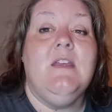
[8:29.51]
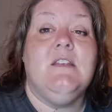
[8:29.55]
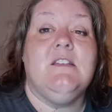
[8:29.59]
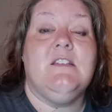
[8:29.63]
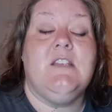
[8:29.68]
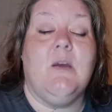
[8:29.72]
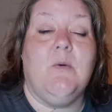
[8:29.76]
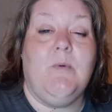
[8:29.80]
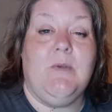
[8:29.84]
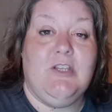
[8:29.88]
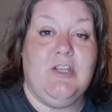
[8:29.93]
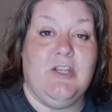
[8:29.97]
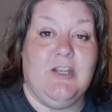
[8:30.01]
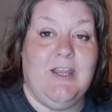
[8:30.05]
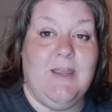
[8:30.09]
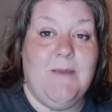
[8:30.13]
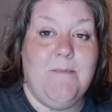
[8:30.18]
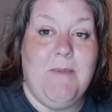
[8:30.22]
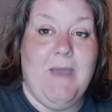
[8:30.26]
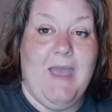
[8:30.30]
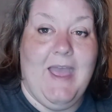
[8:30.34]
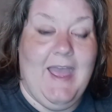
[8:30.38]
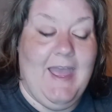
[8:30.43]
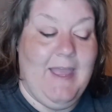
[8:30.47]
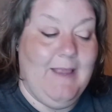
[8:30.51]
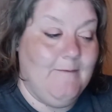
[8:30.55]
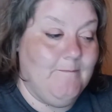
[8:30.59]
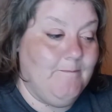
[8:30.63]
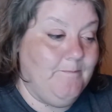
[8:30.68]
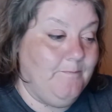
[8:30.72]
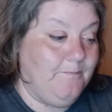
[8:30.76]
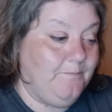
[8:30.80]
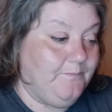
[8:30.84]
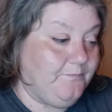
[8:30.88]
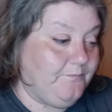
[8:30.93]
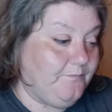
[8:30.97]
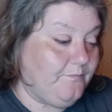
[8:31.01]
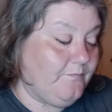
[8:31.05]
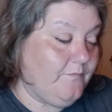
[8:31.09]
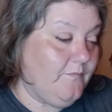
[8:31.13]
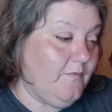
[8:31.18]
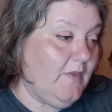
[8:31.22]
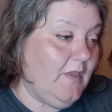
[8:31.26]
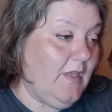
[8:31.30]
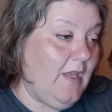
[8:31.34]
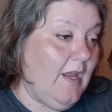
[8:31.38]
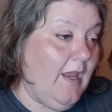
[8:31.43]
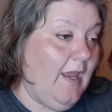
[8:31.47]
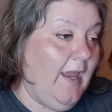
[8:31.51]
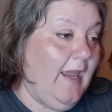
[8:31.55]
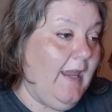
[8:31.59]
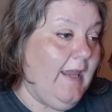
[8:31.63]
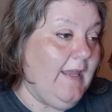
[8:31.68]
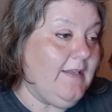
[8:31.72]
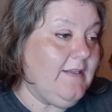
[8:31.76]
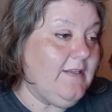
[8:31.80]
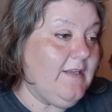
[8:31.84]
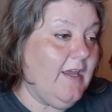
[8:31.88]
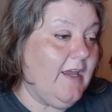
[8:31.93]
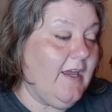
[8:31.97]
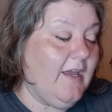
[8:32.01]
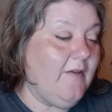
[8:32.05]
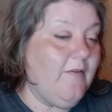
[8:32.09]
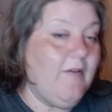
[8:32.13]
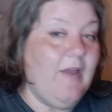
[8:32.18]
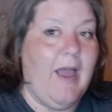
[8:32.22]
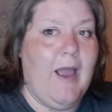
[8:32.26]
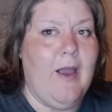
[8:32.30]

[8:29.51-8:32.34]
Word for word: So we took it back, and uh,